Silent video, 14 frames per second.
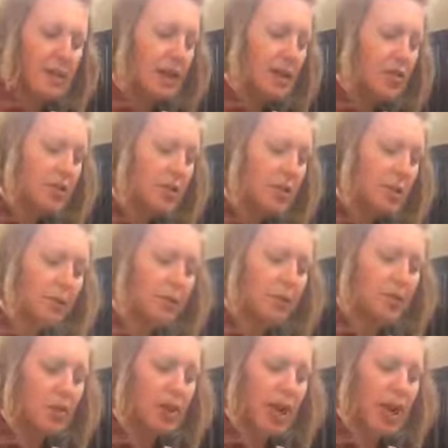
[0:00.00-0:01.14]
underneath you're
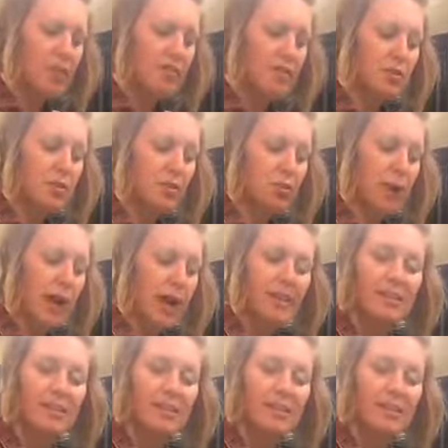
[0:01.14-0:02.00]
going to have this tray.